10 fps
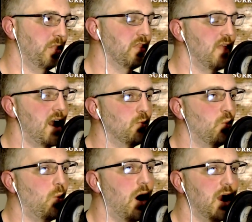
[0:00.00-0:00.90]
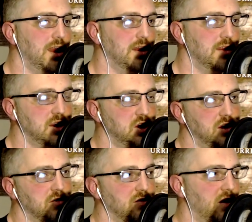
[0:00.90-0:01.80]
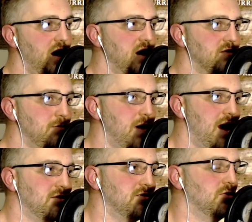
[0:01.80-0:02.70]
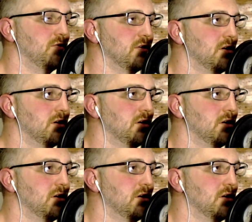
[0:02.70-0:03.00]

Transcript: that wine that Jesus gave at Passover.